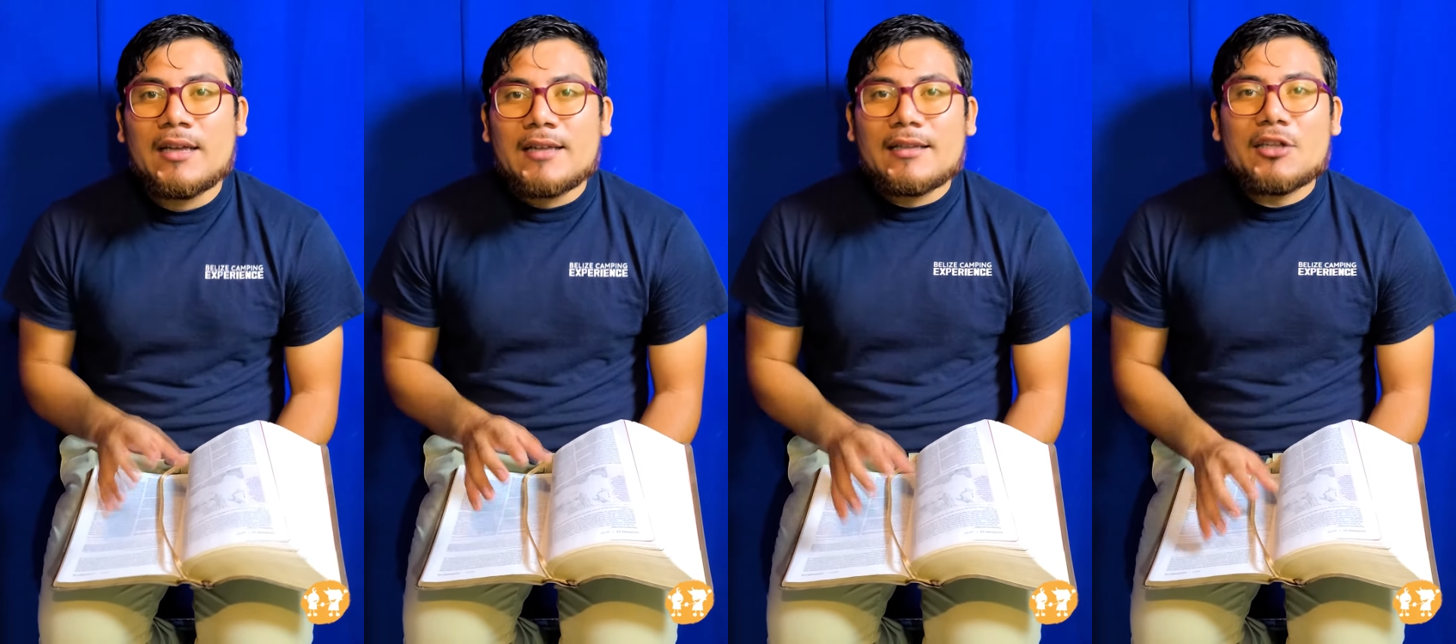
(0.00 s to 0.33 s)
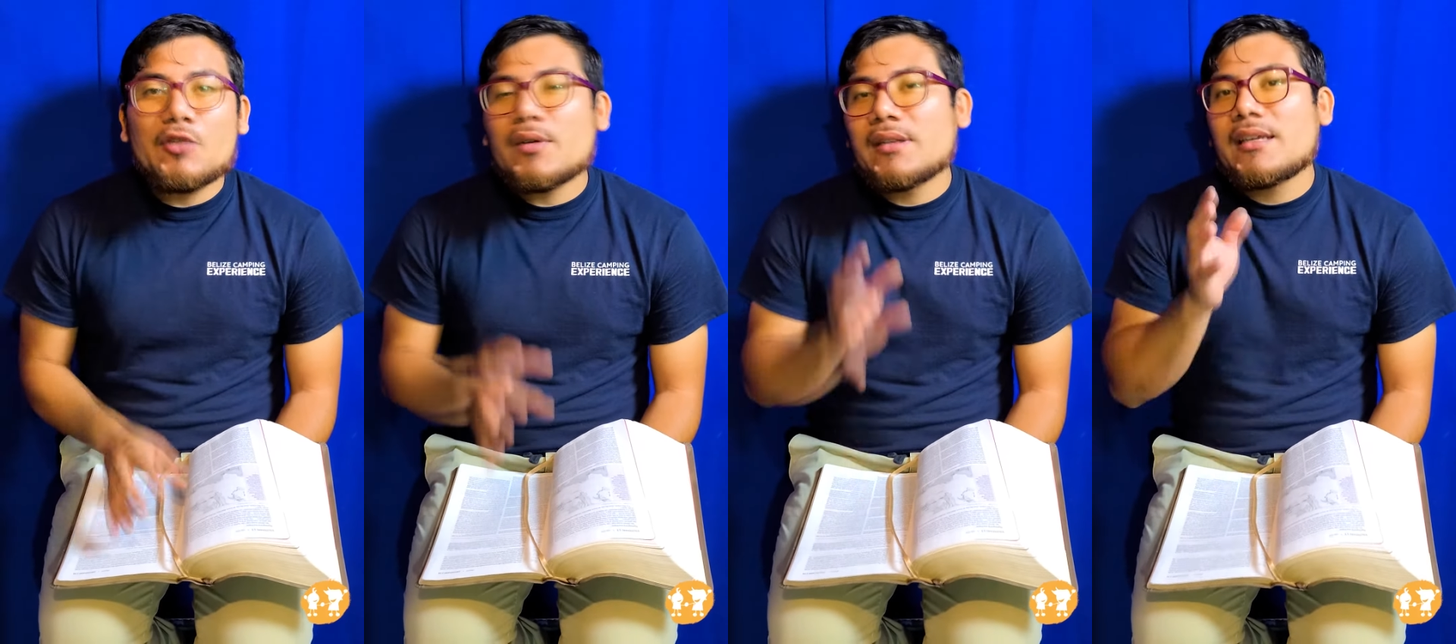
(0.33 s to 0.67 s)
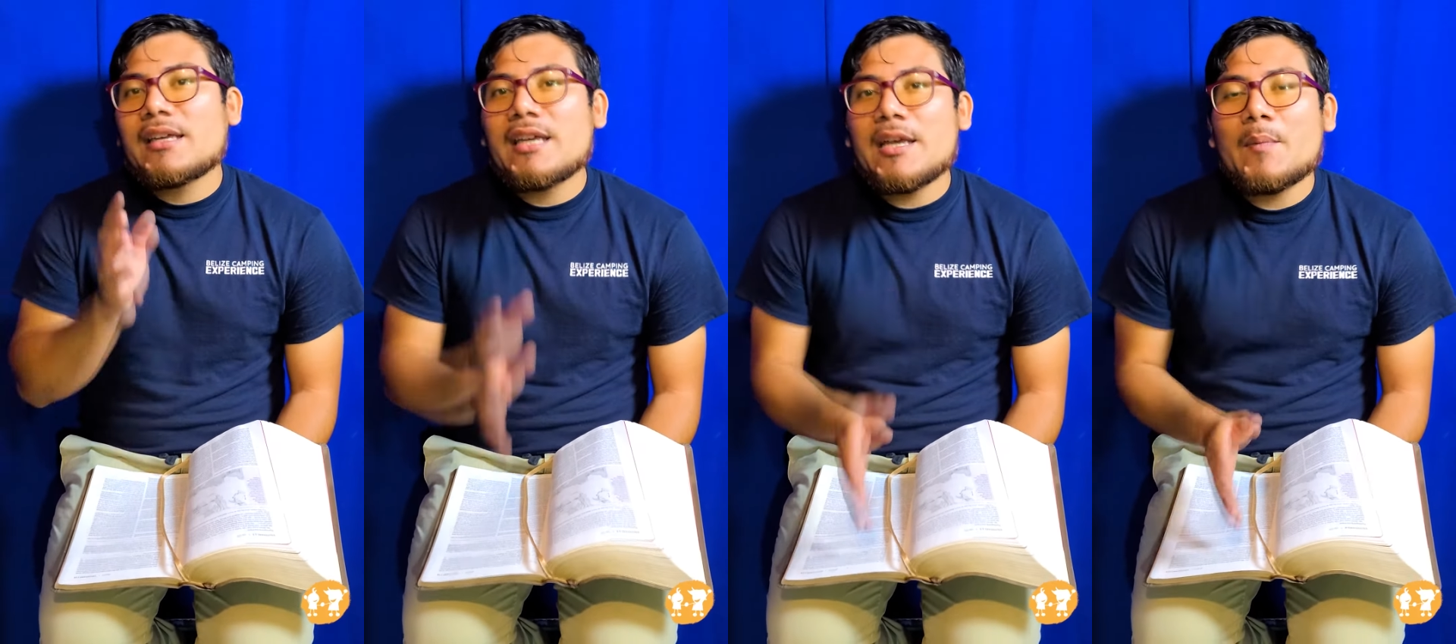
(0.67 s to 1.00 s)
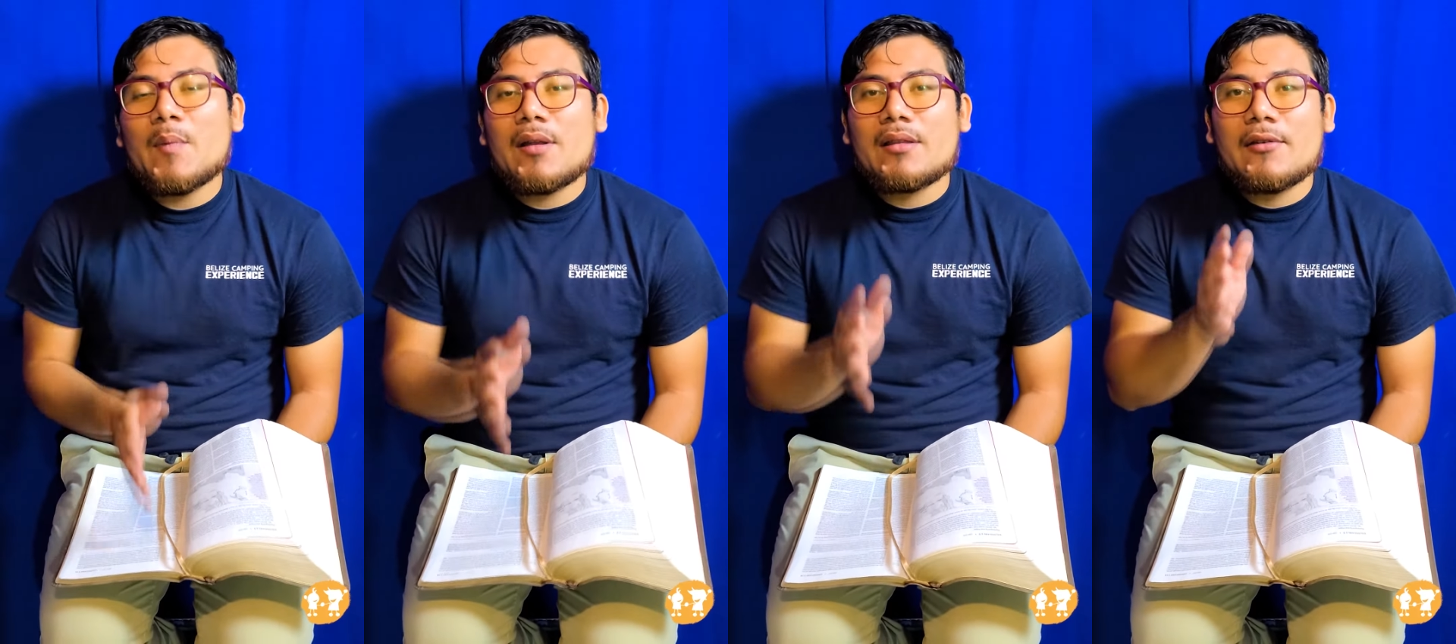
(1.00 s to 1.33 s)
that you can keep
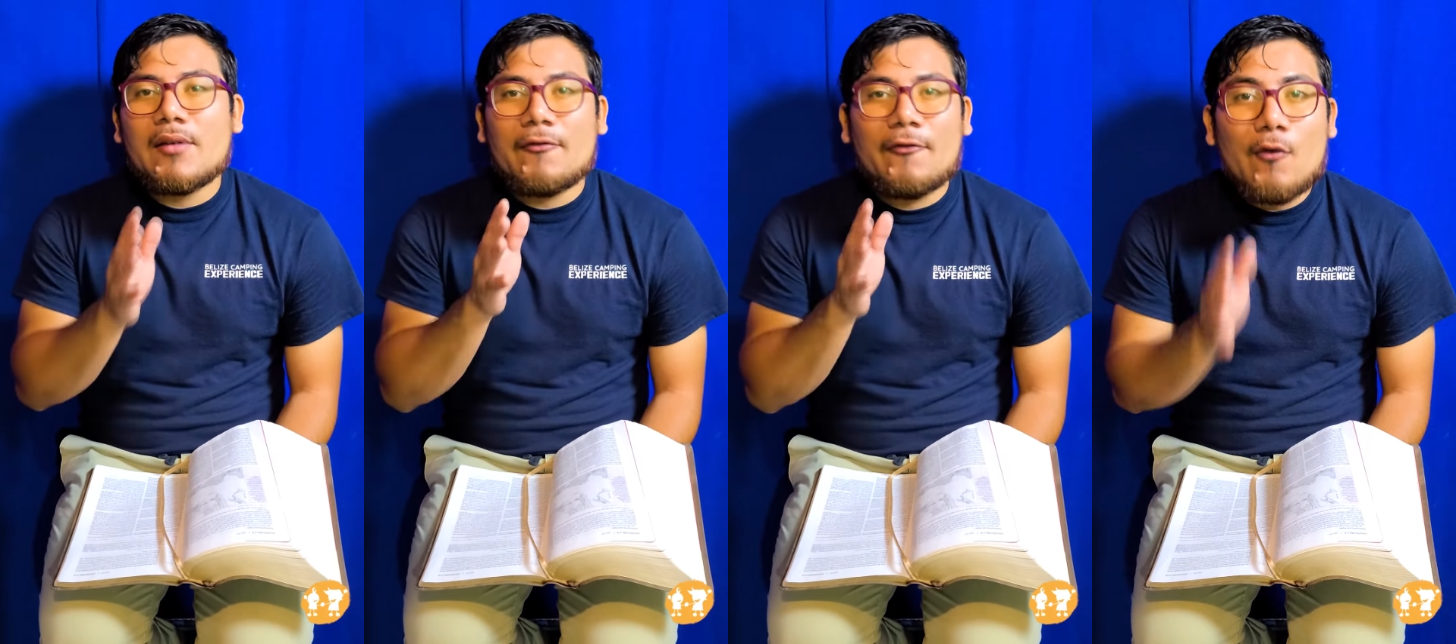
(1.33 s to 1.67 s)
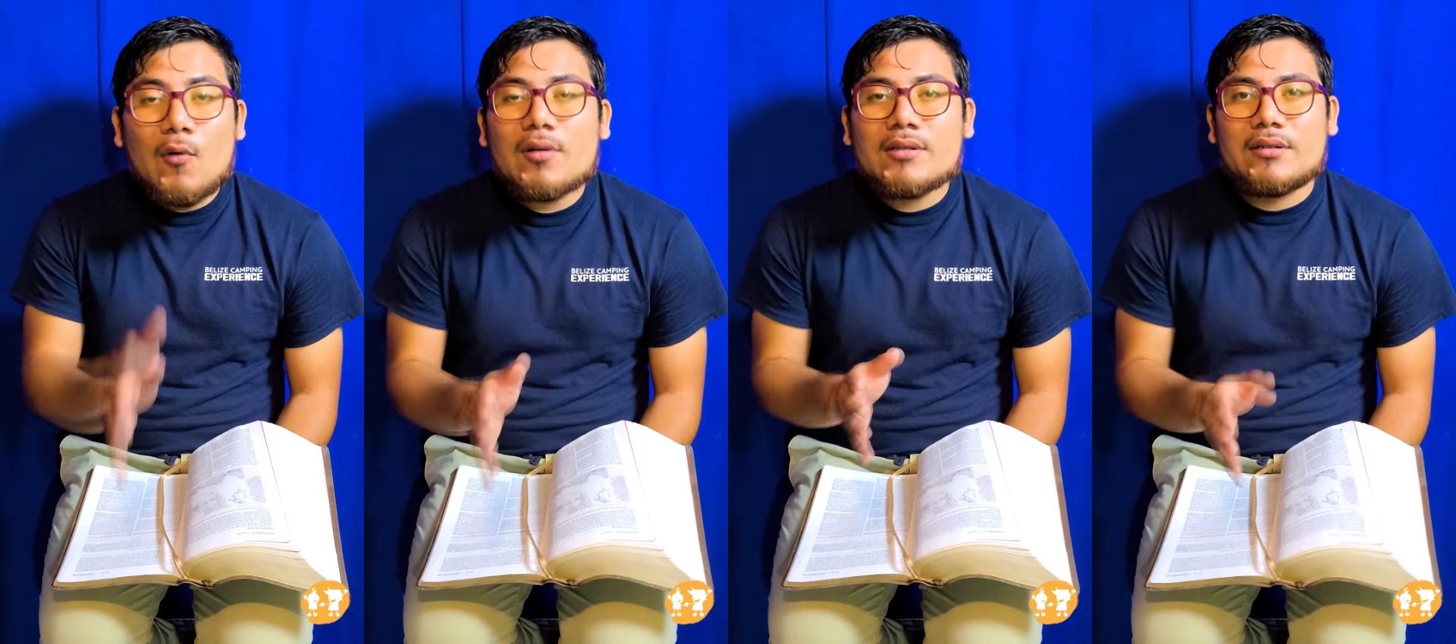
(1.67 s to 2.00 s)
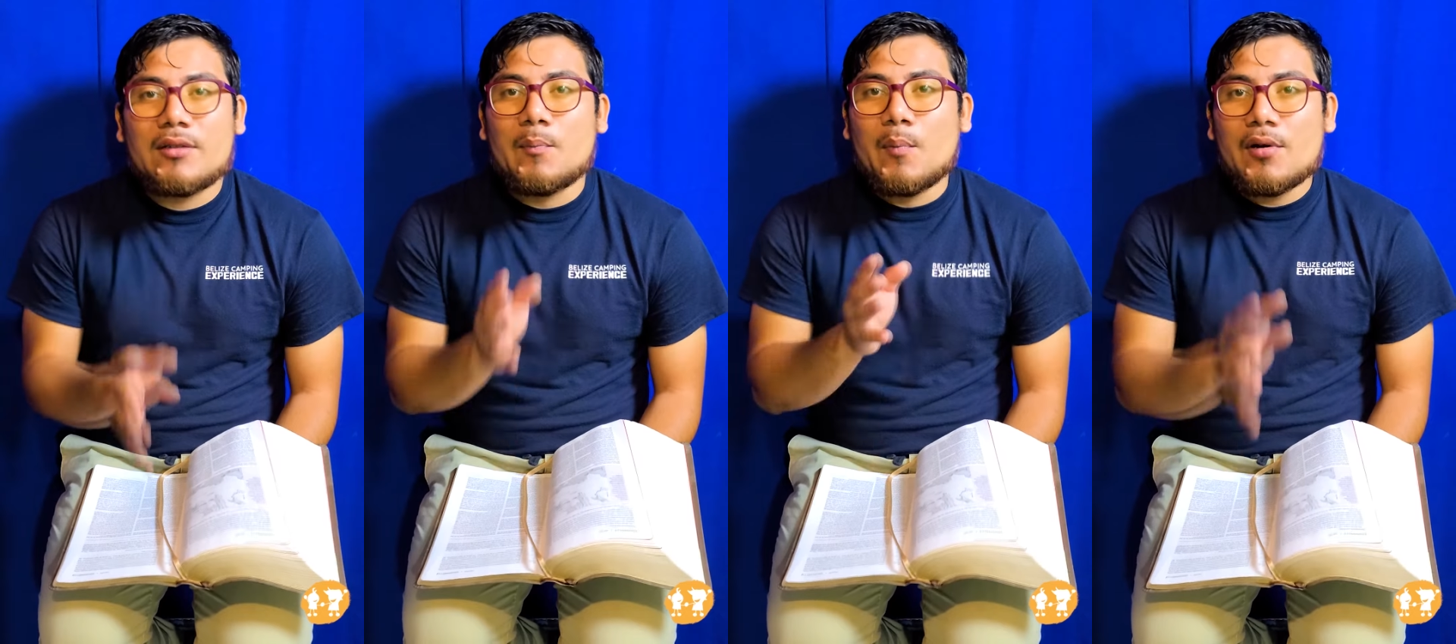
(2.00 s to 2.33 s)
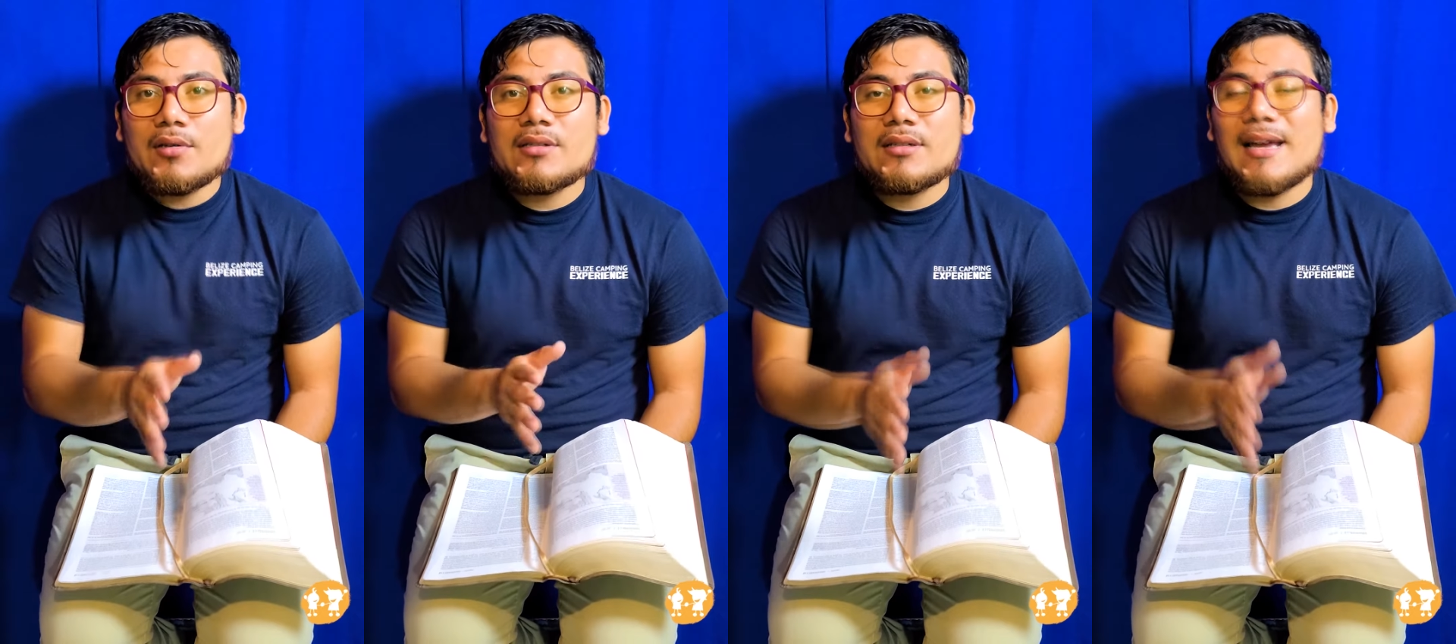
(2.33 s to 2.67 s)
the focus on the
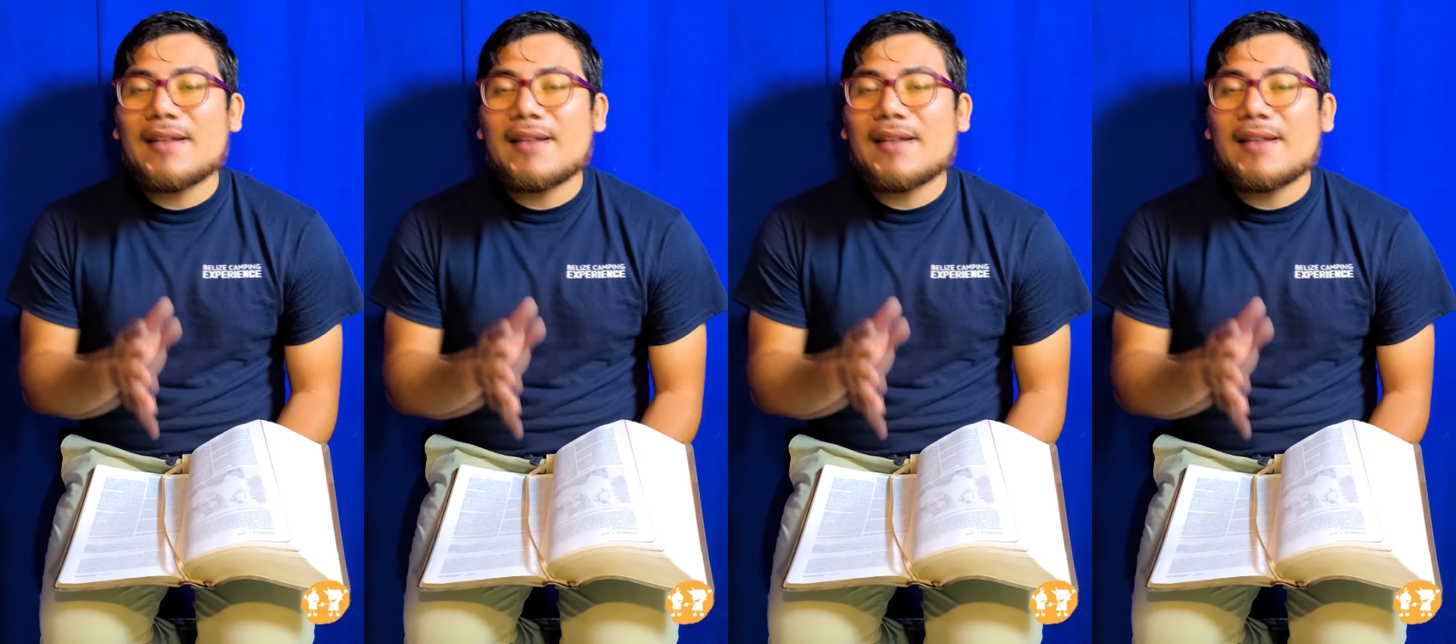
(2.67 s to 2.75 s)
person